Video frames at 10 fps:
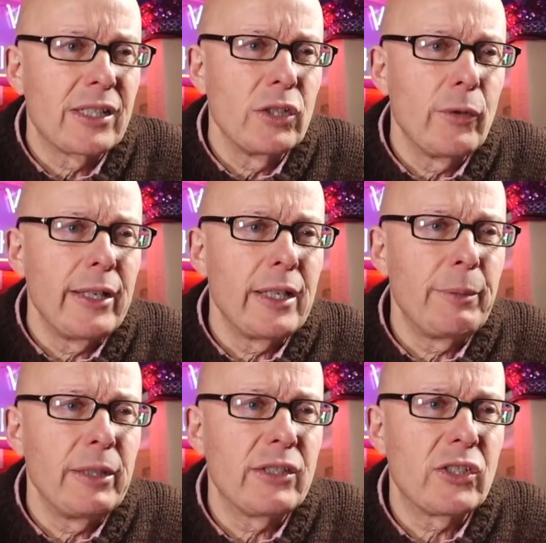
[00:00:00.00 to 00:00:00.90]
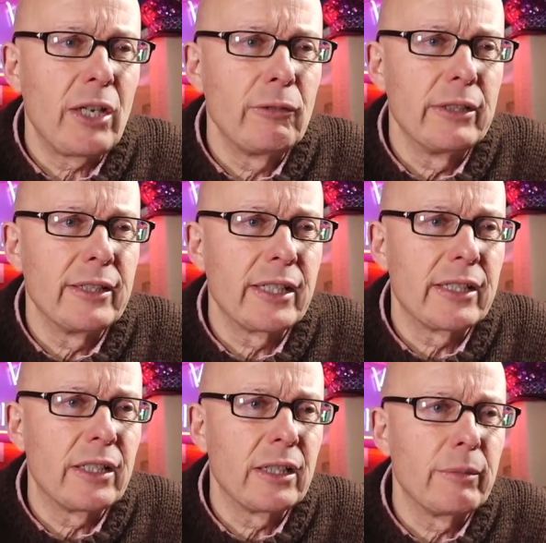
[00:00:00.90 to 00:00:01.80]
You end up in the Solent, says
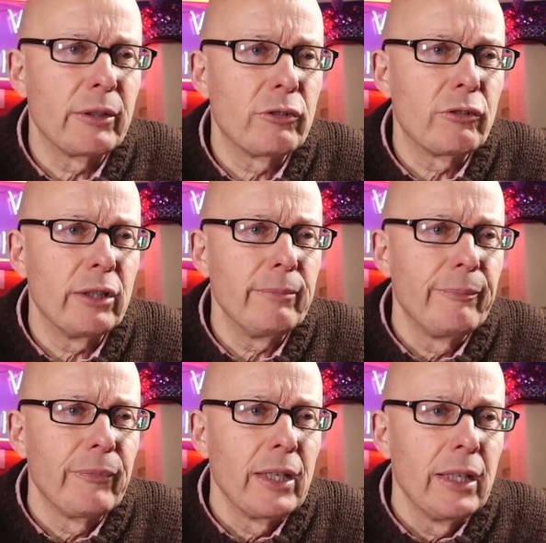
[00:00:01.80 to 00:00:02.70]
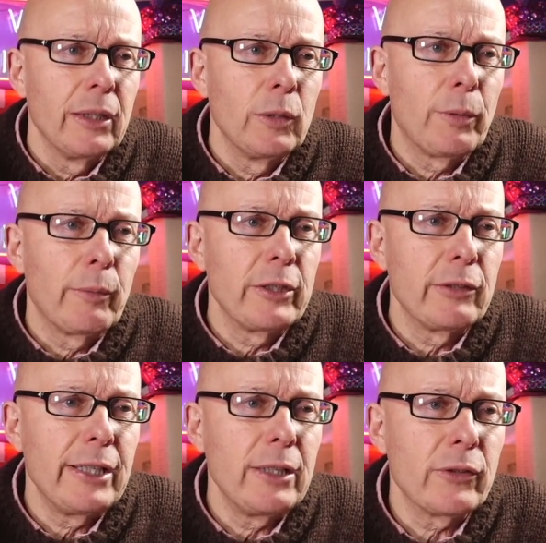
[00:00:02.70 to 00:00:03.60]
Turbo Stream. You probably do.
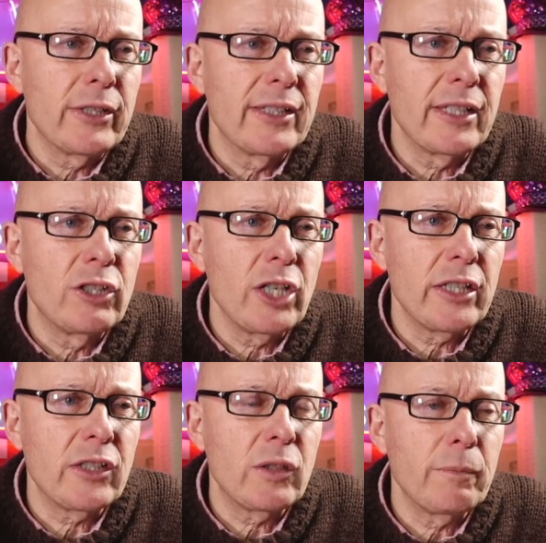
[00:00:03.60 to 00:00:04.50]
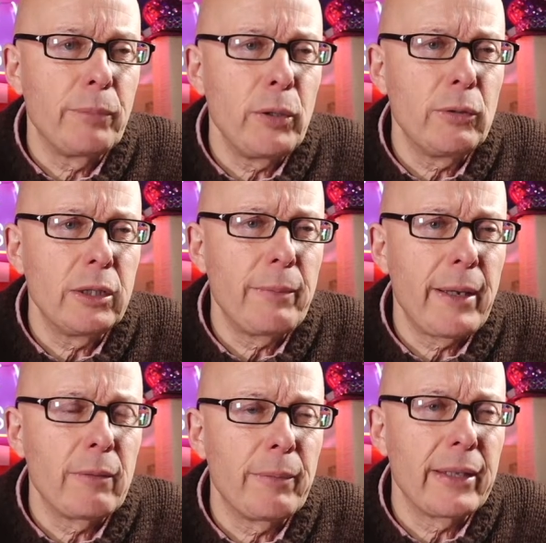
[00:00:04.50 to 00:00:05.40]
Lee Lawson says, just pootle
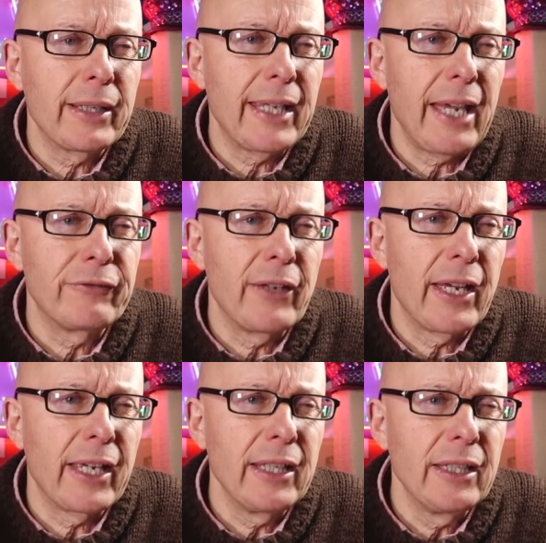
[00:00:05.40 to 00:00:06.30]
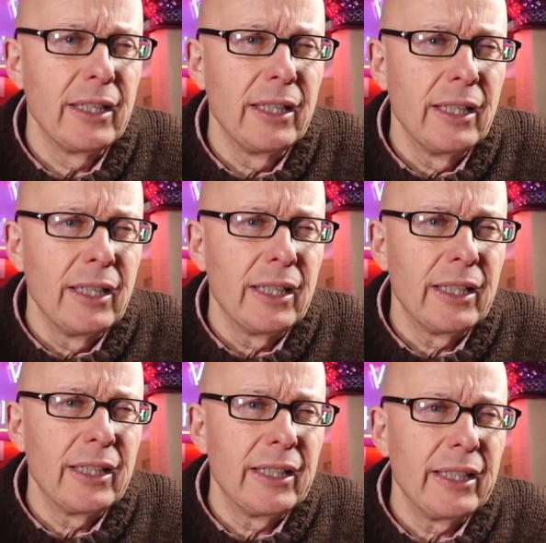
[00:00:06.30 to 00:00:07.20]
about by the cafe.
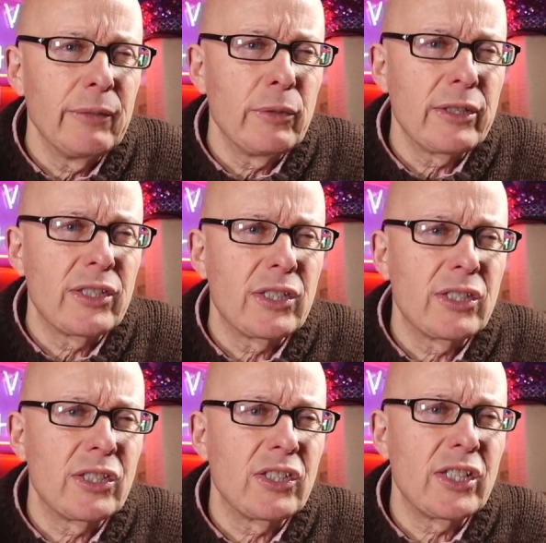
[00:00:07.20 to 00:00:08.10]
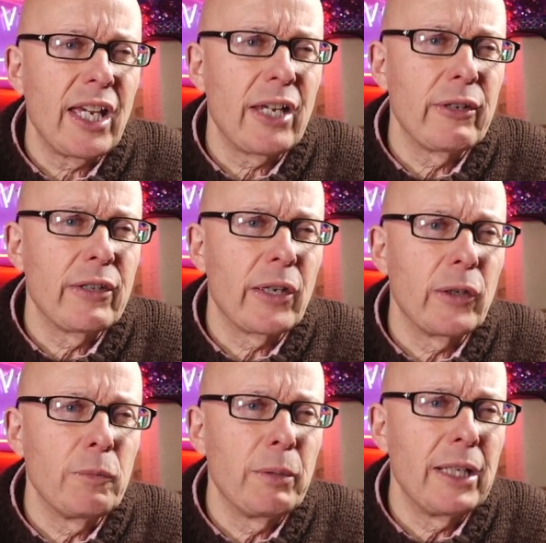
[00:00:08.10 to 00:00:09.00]
It was scary,
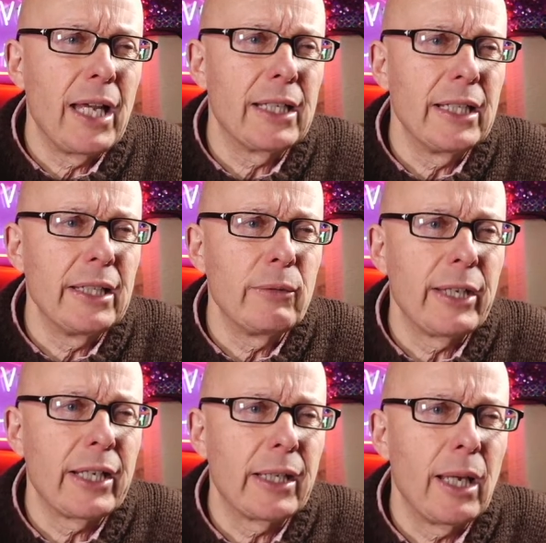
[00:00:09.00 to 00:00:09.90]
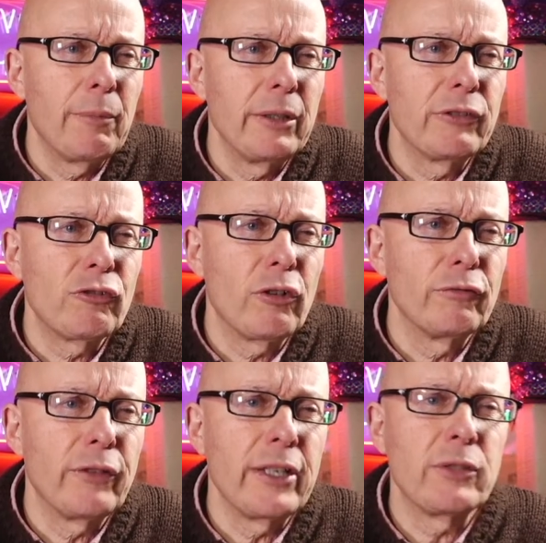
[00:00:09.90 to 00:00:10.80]
though, but luckily we had a couple of strong
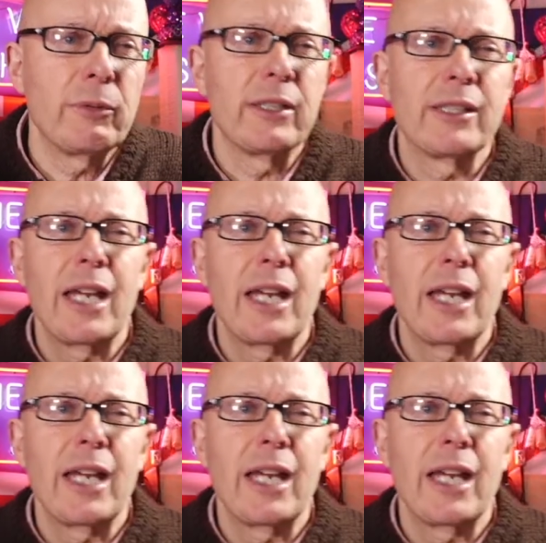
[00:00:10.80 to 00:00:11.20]
friends with us.